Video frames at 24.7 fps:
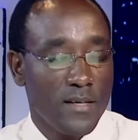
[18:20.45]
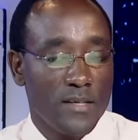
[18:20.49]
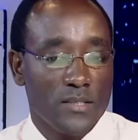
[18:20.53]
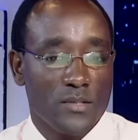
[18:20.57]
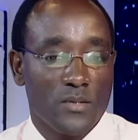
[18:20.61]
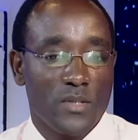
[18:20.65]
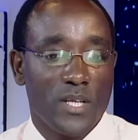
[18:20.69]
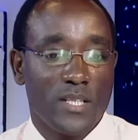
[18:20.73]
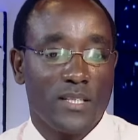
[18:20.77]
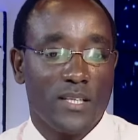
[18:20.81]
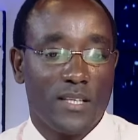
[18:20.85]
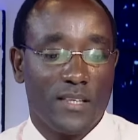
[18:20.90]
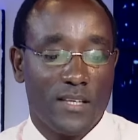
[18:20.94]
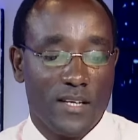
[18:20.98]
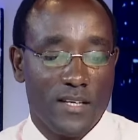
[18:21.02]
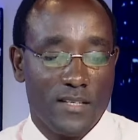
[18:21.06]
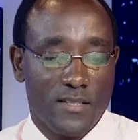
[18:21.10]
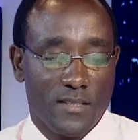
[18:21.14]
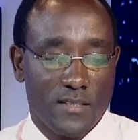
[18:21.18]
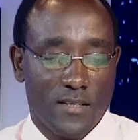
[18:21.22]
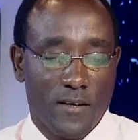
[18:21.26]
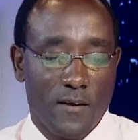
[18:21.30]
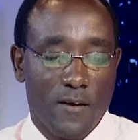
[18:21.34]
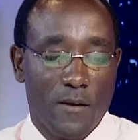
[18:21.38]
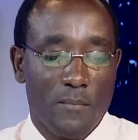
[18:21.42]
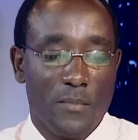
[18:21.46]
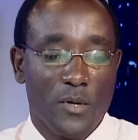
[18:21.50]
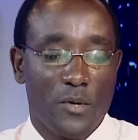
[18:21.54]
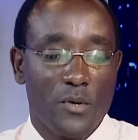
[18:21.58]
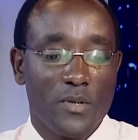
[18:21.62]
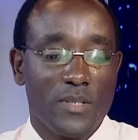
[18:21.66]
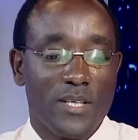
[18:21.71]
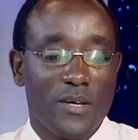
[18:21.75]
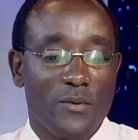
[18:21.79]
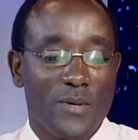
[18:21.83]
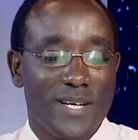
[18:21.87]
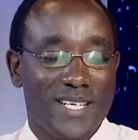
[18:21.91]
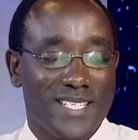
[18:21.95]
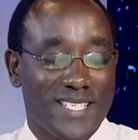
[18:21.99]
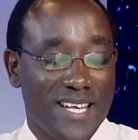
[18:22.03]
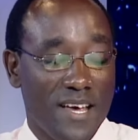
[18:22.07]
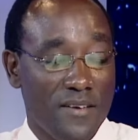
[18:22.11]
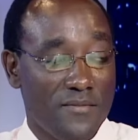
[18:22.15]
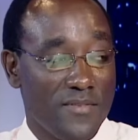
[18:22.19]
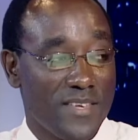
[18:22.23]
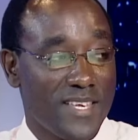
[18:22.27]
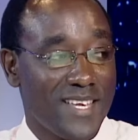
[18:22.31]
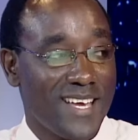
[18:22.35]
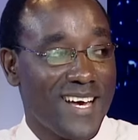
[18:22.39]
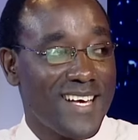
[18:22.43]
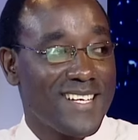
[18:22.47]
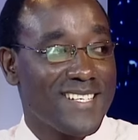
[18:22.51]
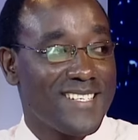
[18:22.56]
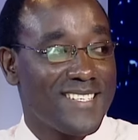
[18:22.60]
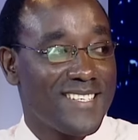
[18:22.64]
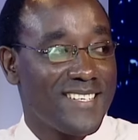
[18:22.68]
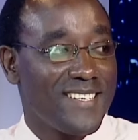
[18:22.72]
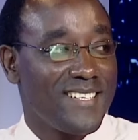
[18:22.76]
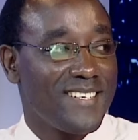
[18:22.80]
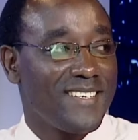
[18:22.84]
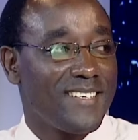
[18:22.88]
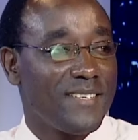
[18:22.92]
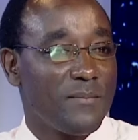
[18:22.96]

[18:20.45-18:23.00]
so that at least, because they were serving as